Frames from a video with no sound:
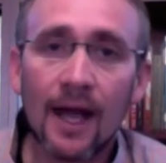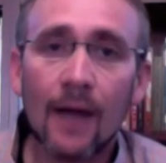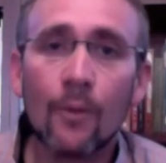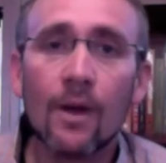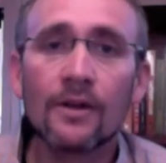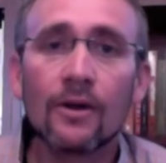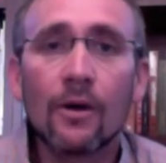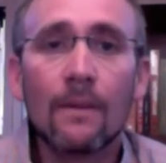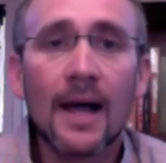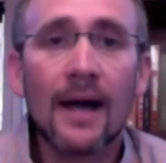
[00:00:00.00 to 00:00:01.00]
I want to know
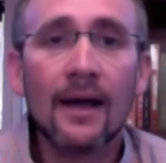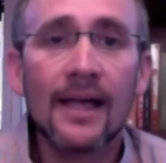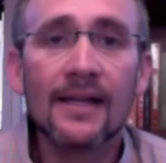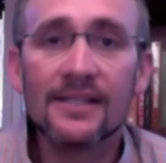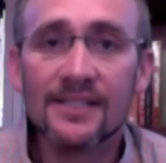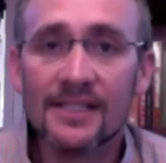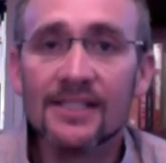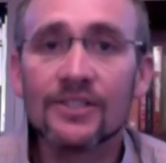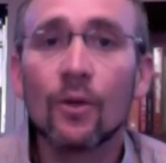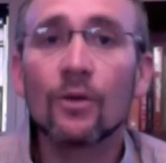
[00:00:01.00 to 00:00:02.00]
about a
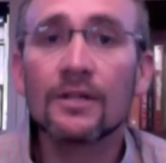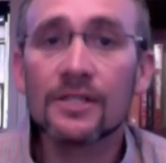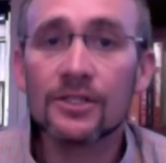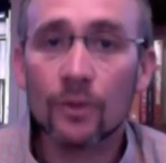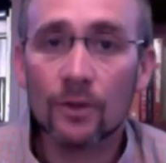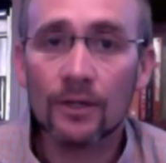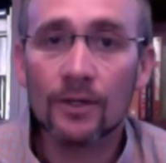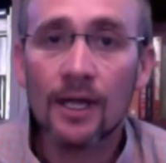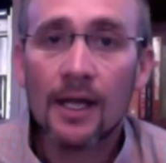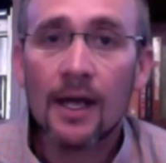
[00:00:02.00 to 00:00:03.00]
disease or a disorder,